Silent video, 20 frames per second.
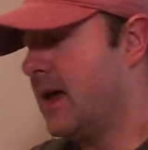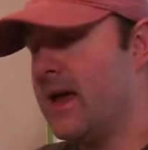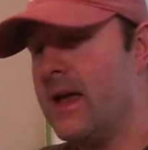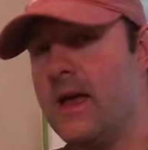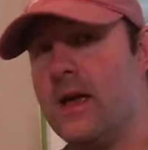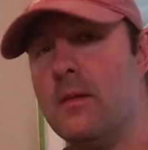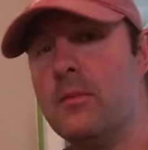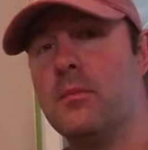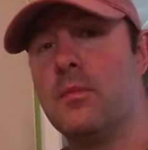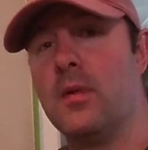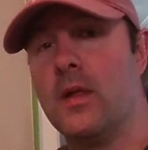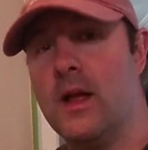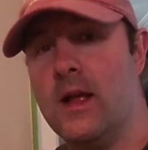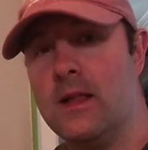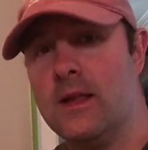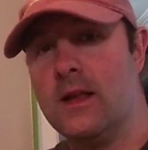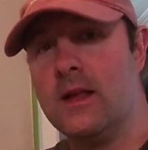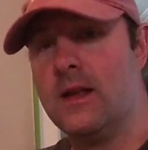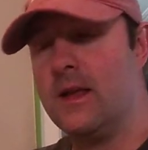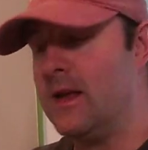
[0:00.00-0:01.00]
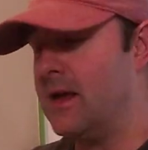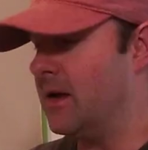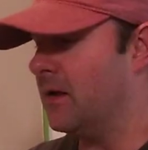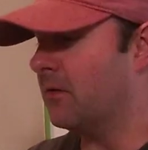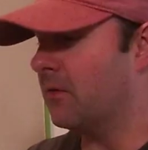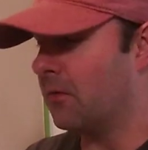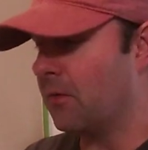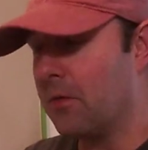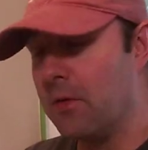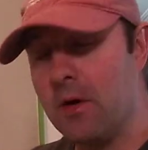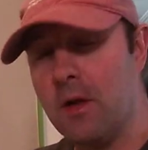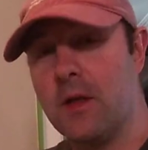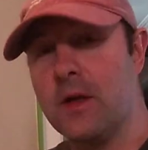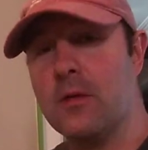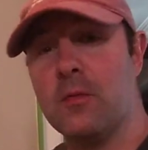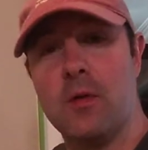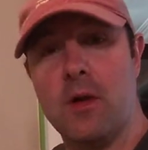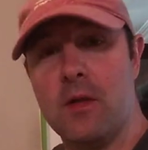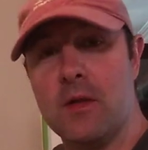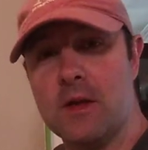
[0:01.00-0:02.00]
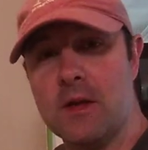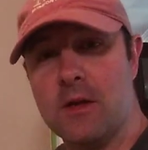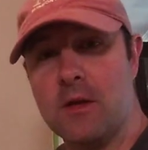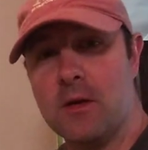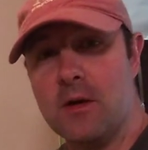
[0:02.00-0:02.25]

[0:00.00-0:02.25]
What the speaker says: It blended in really